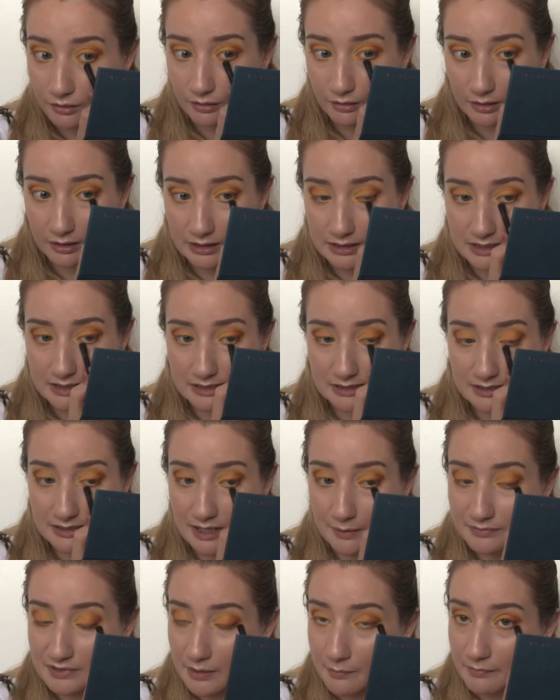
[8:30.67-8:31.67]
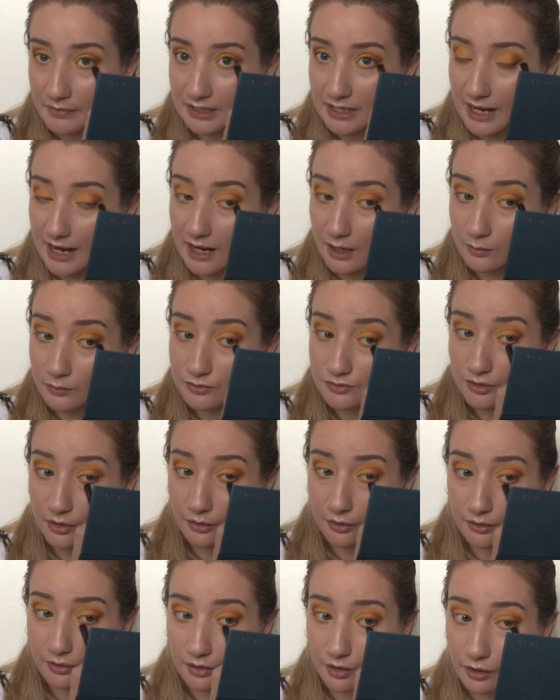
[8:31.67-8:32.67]
It's September now,
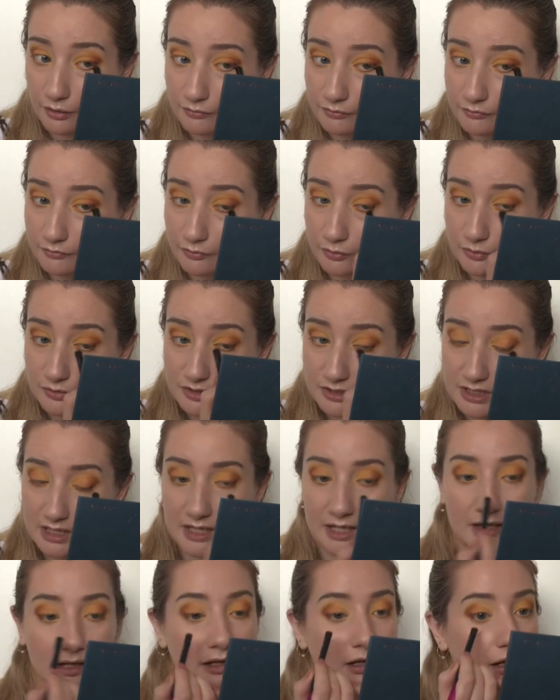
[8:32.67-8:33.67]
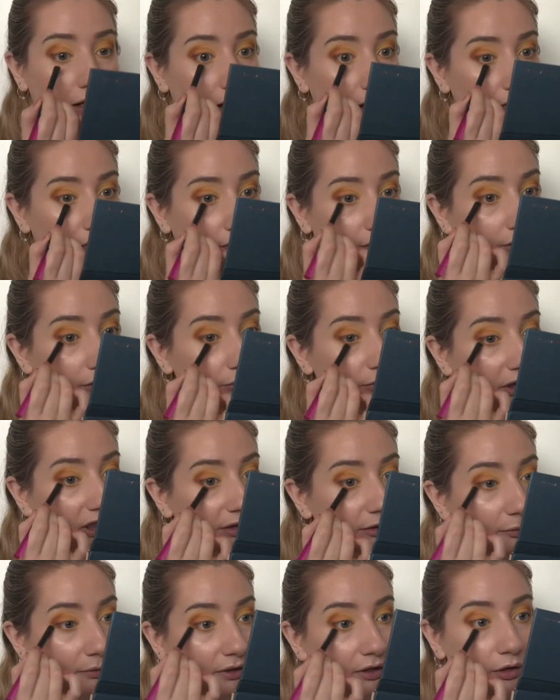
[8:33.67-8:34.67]
so unfortunately the good weather will
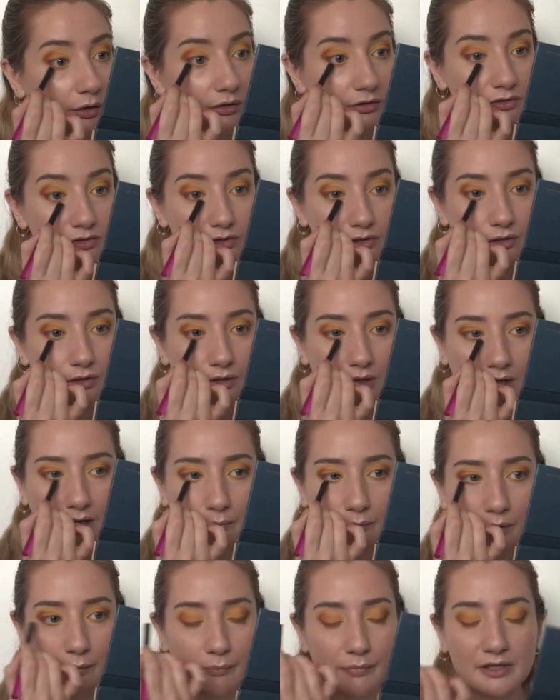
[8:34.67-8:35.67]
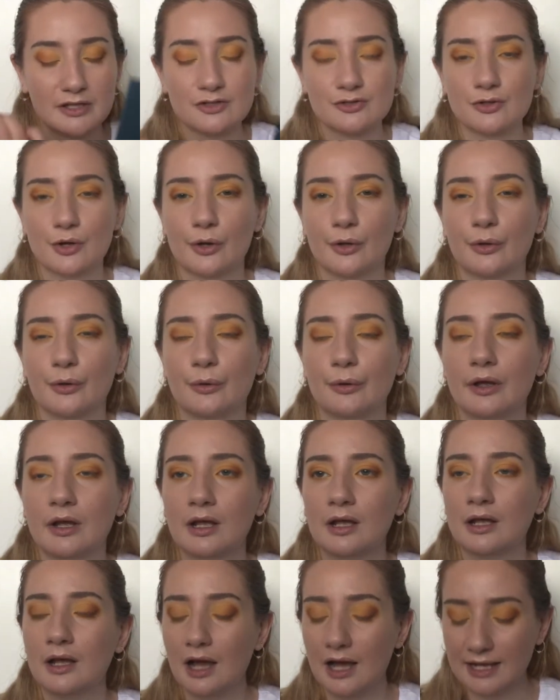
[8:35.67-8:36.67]
be going soon, and it won't be so.
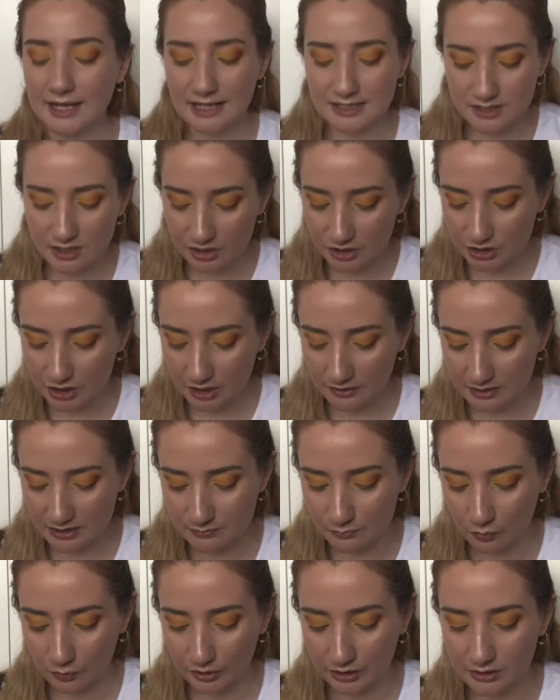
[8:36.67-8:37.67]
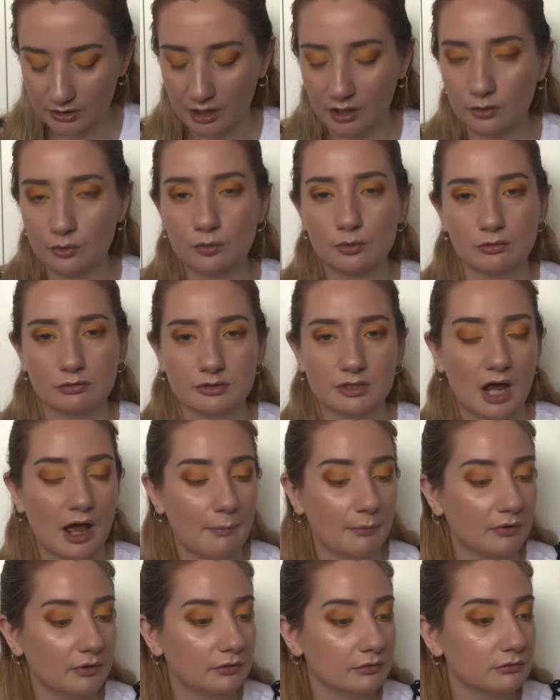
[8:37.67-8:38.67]
I guess I could turn this more into like an
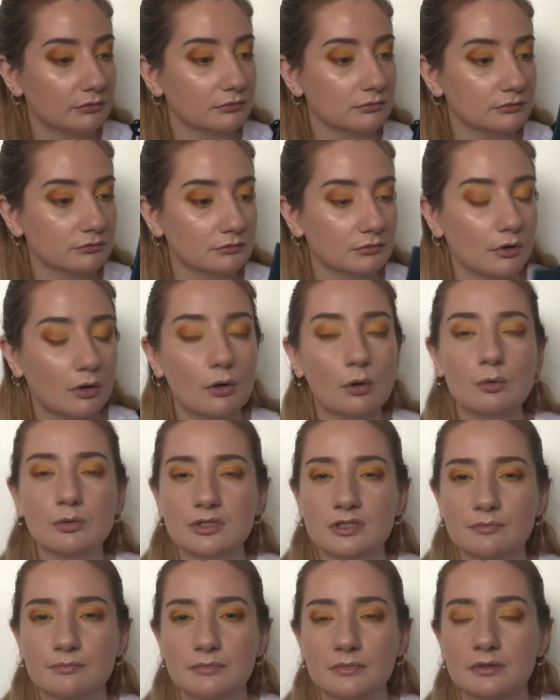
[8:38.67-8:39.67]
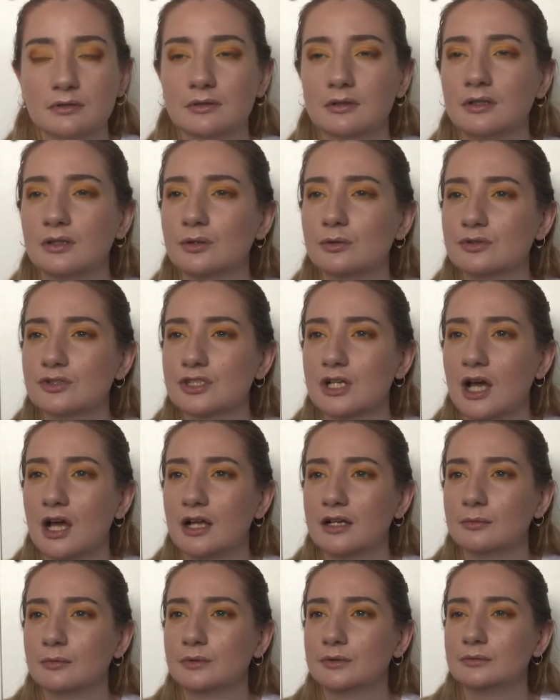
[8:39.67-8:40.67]
autumnal,
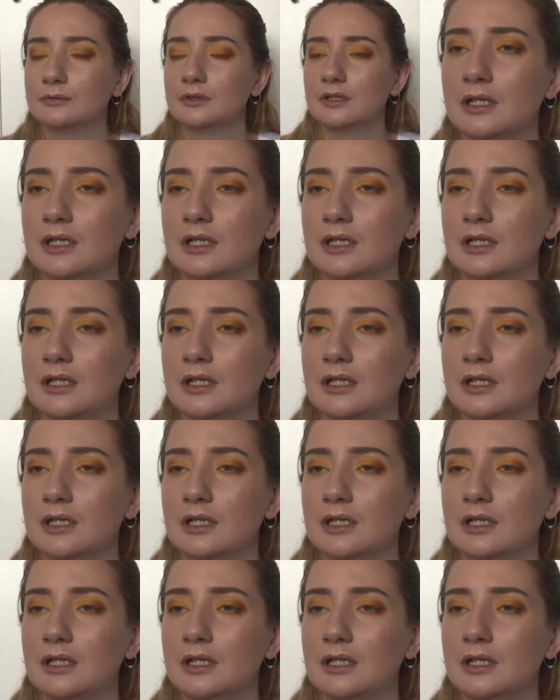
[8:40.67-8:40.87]
autumnal,